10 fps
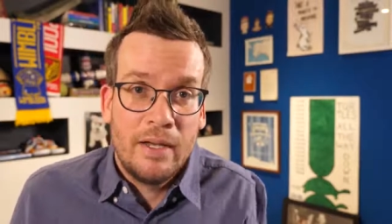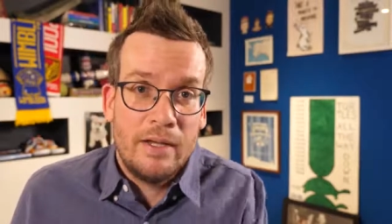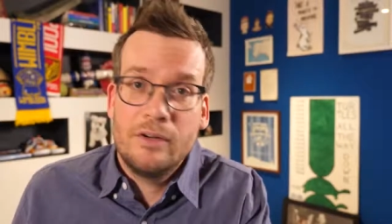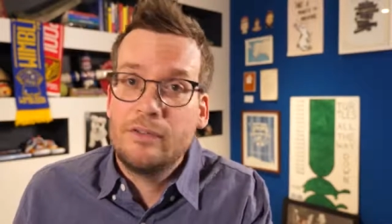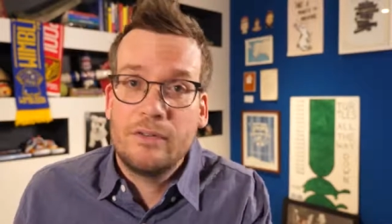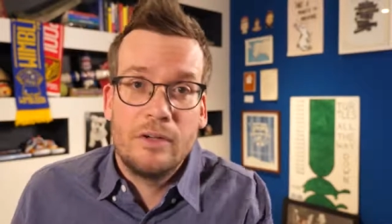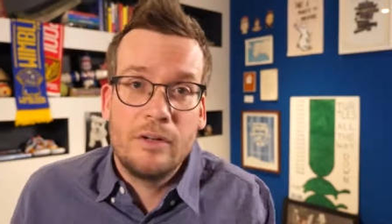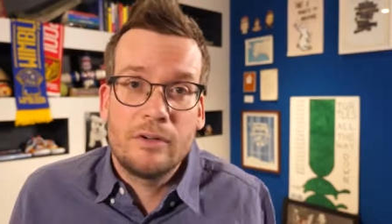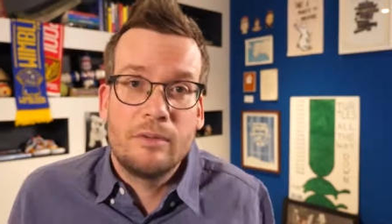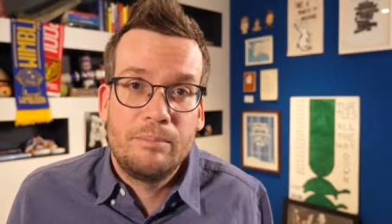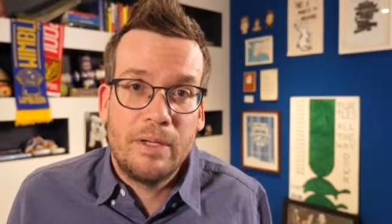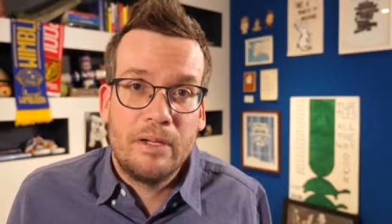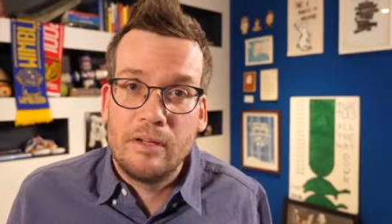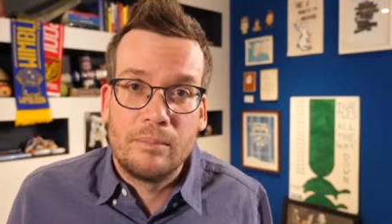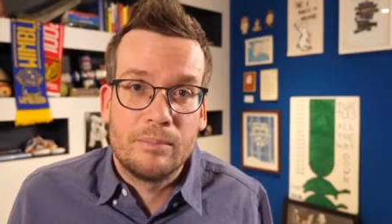Here's another
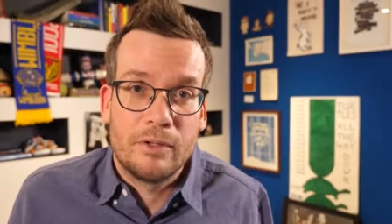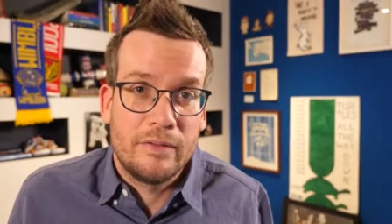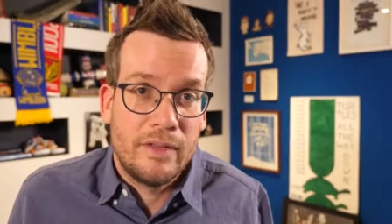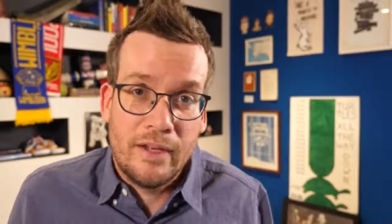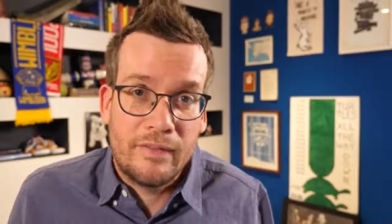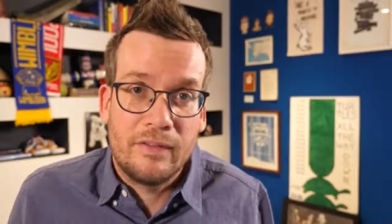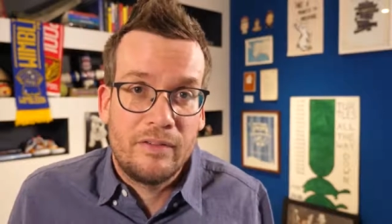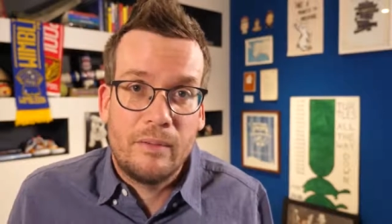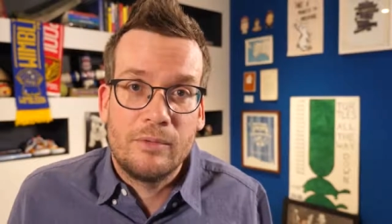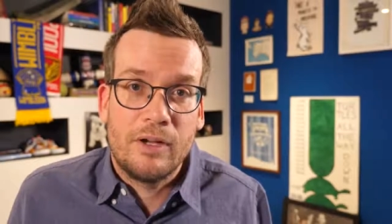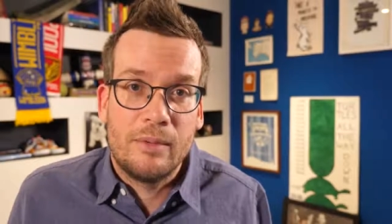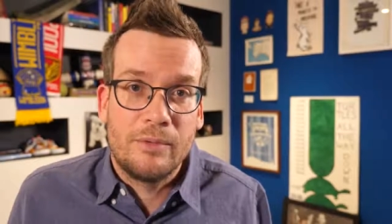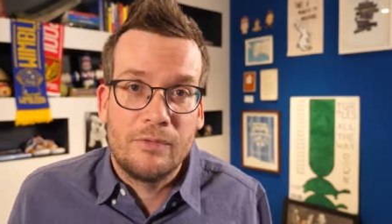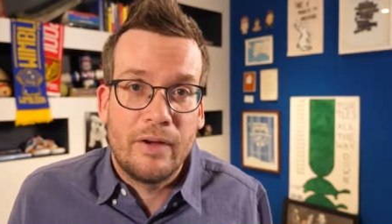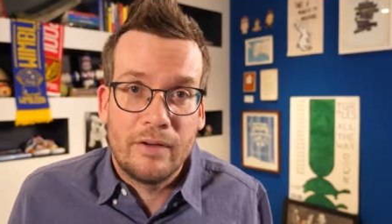big number that at the same time
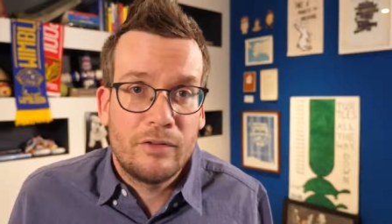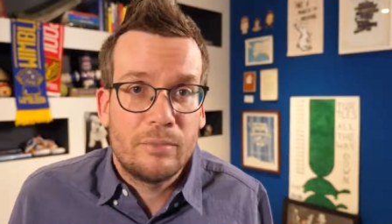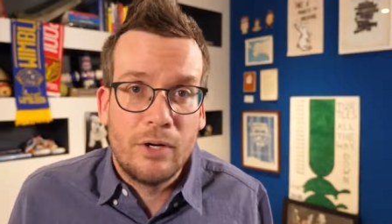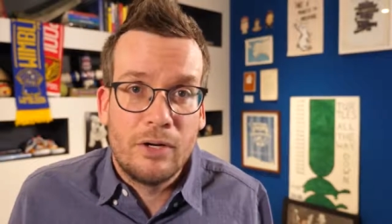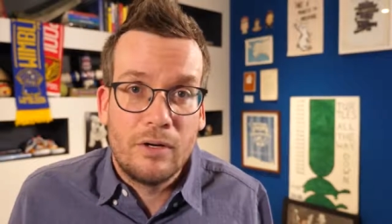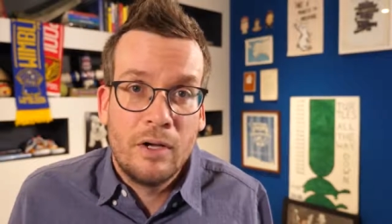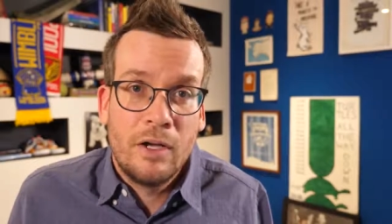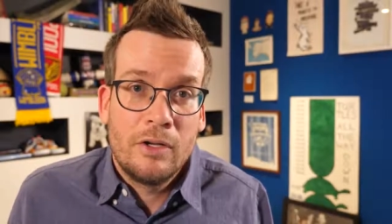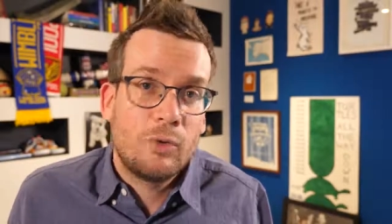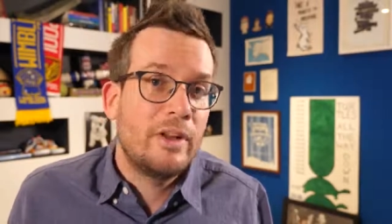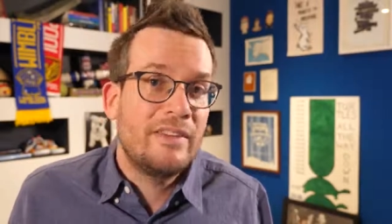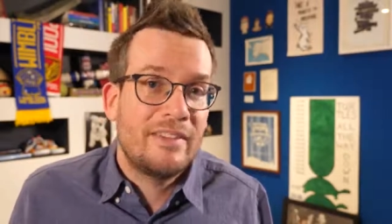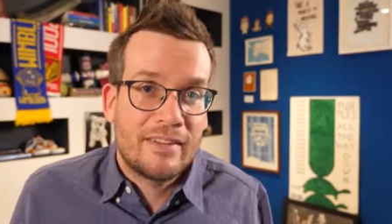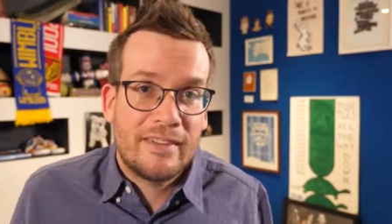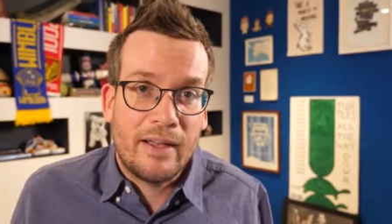is very small,
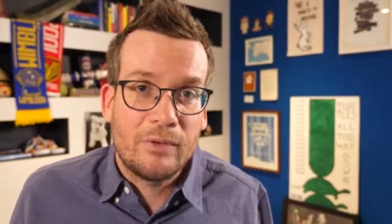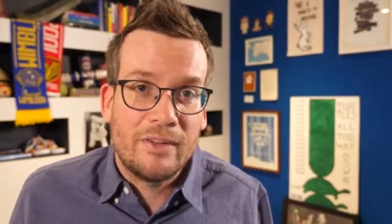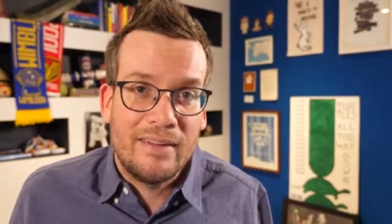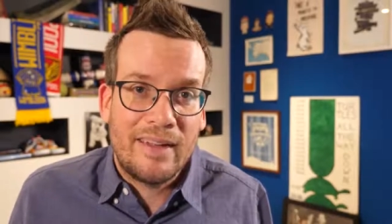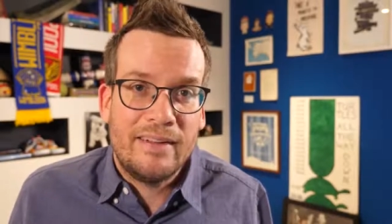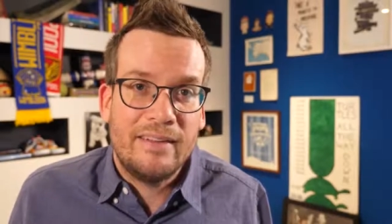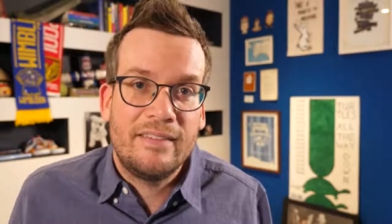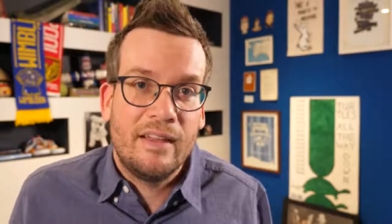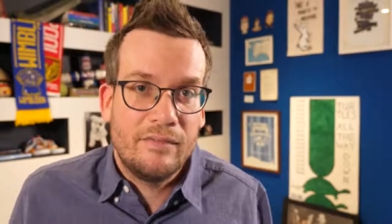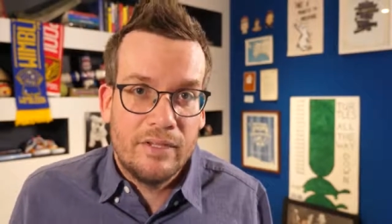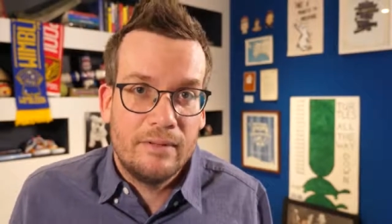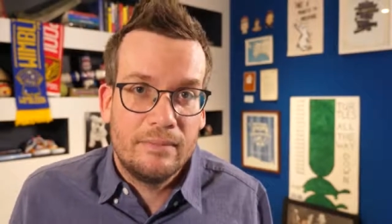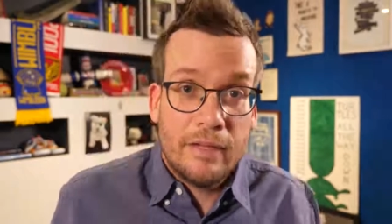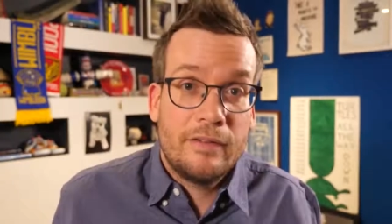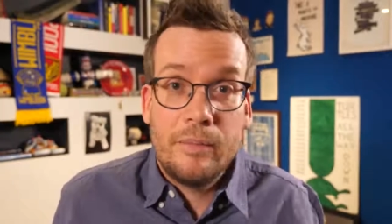twenty-six thousand ninety-seven.
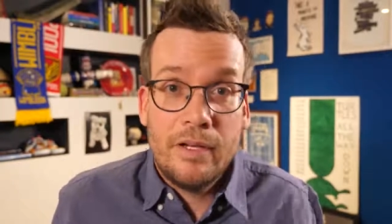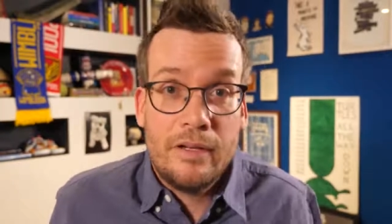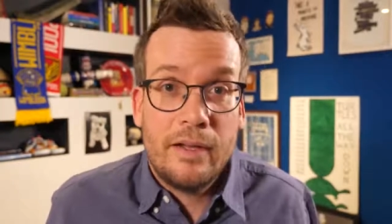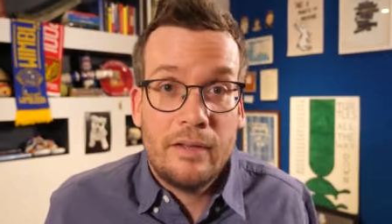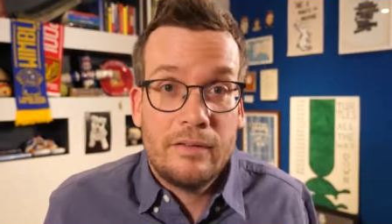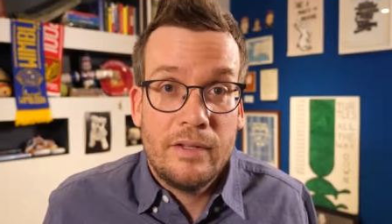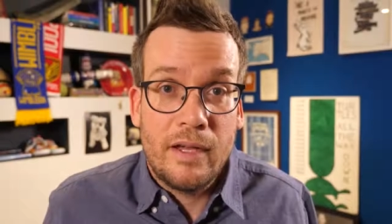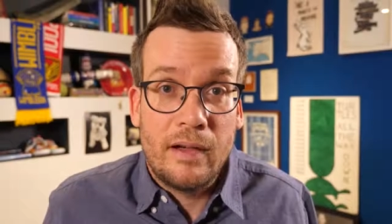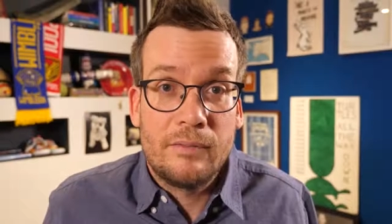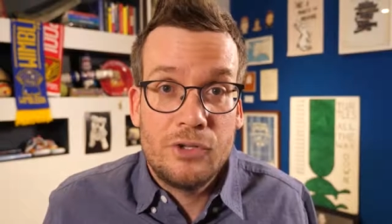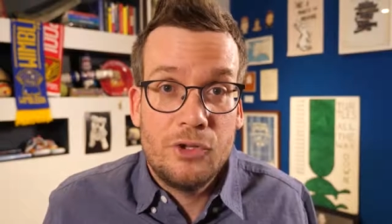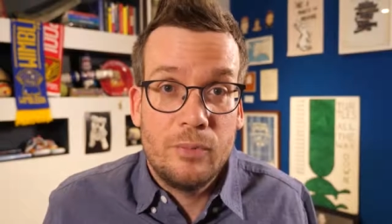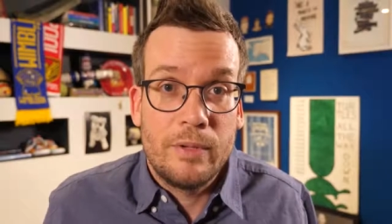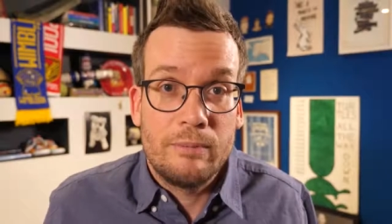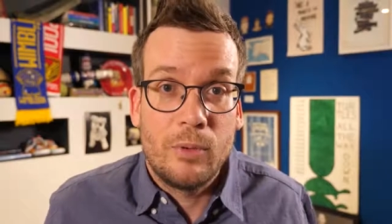That's how many days the average
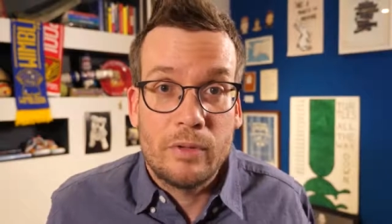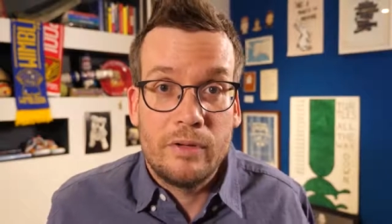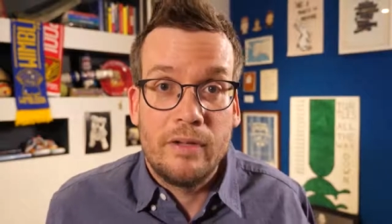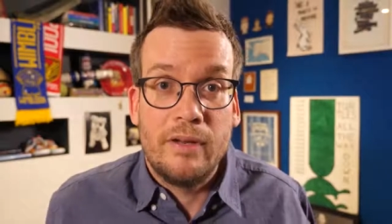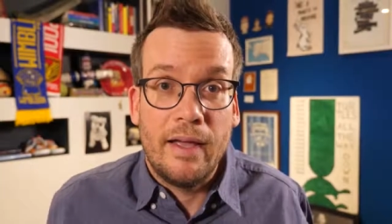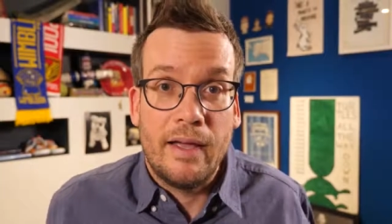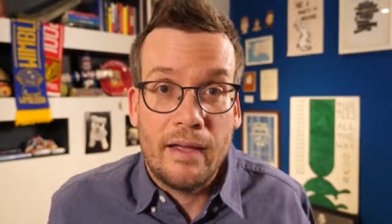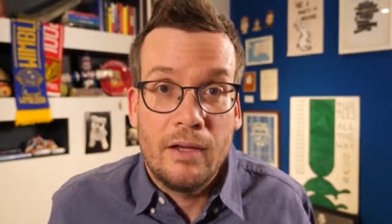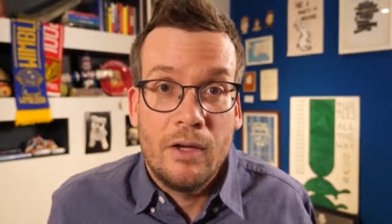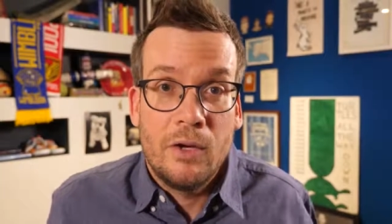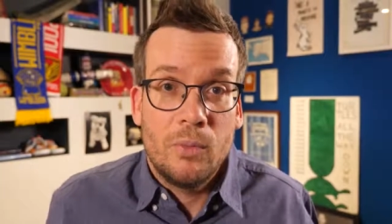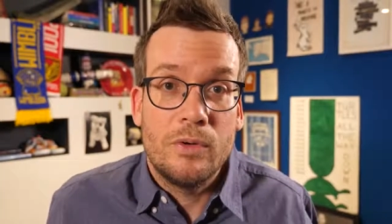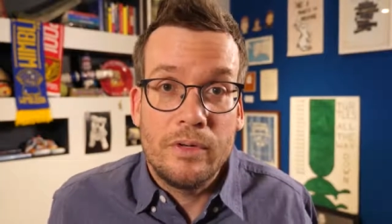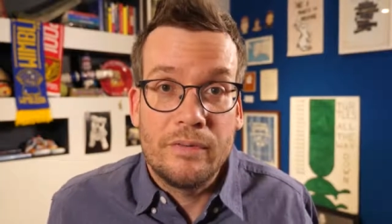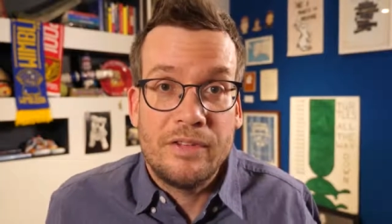human born today
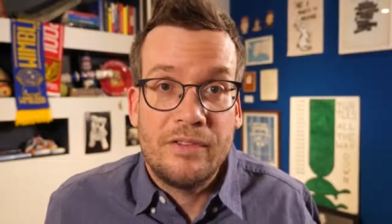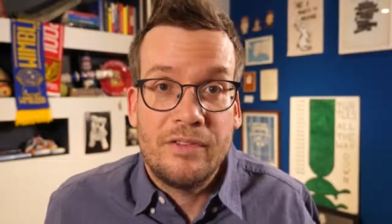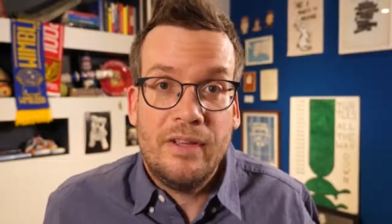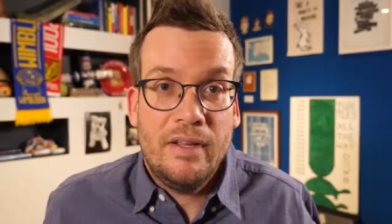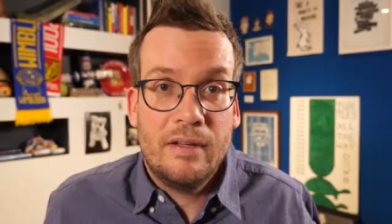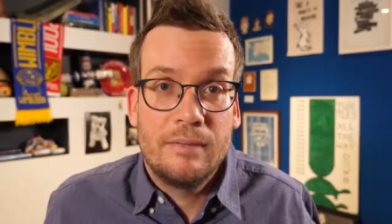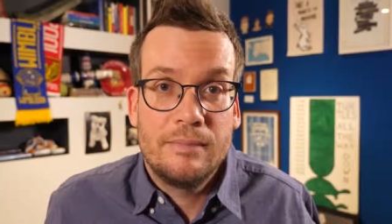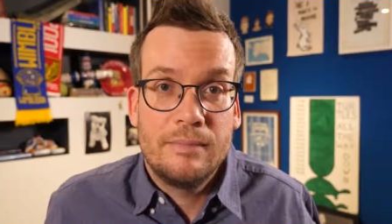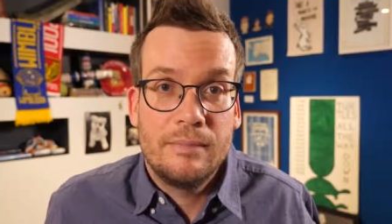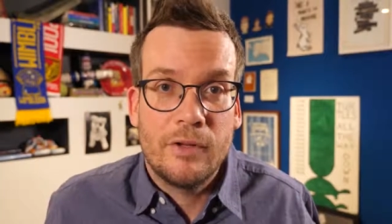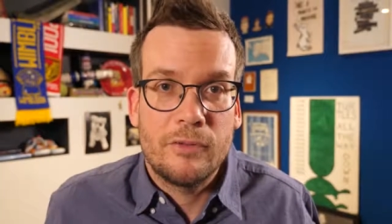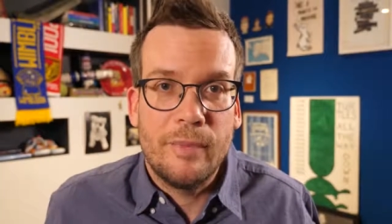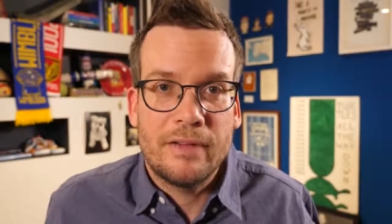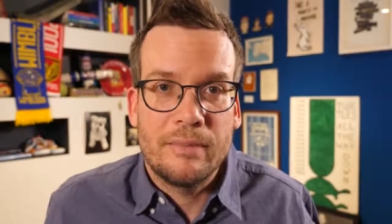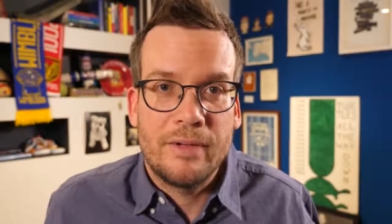will live to see. Let's
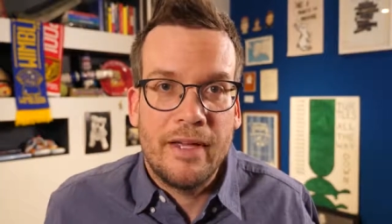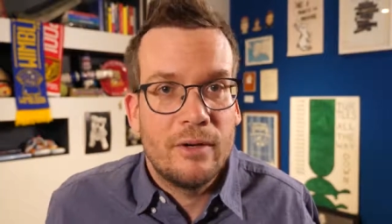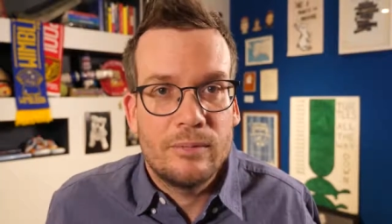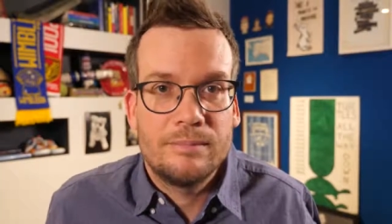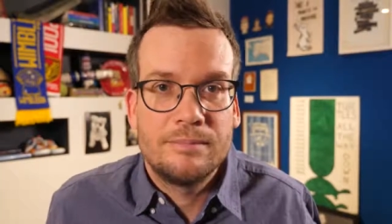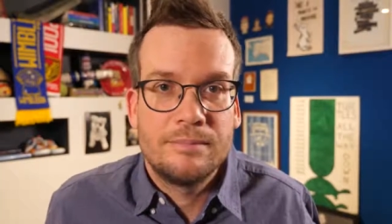make them count.